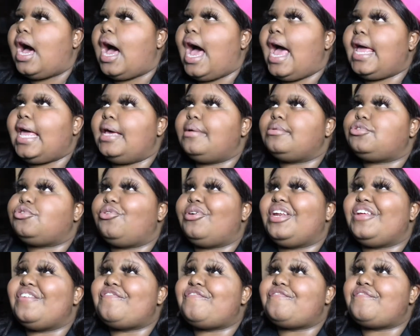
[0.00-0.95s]
I am
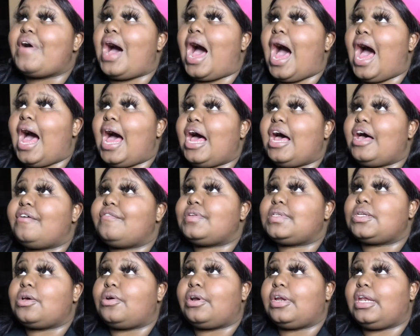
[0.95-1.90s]

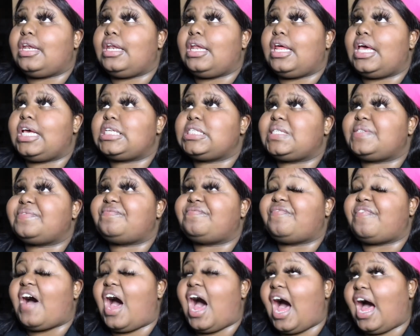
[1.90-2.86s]
25, so the next
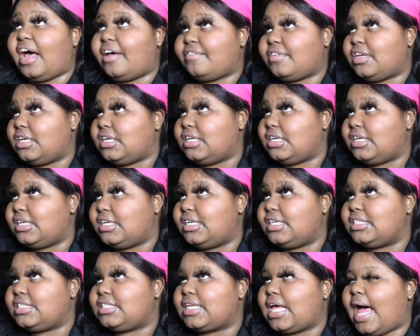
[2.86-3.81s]
5
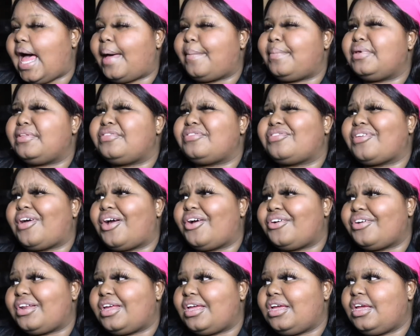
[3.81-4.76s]
years, I'll be
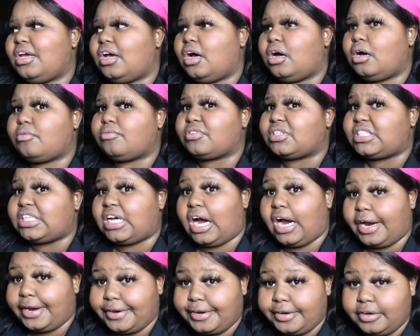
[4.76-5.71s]
30. I'm
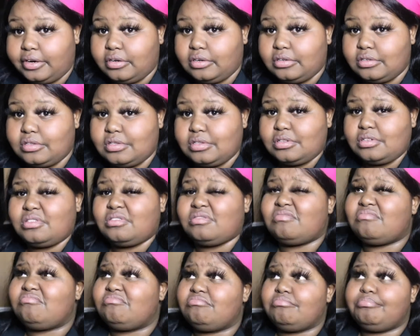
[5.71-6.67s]
retired.
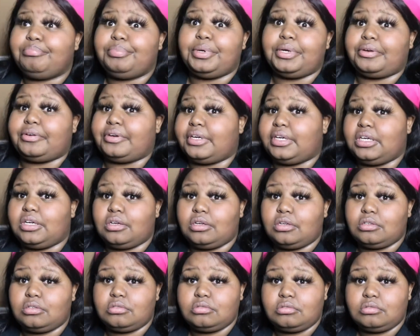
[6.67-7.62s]
Period.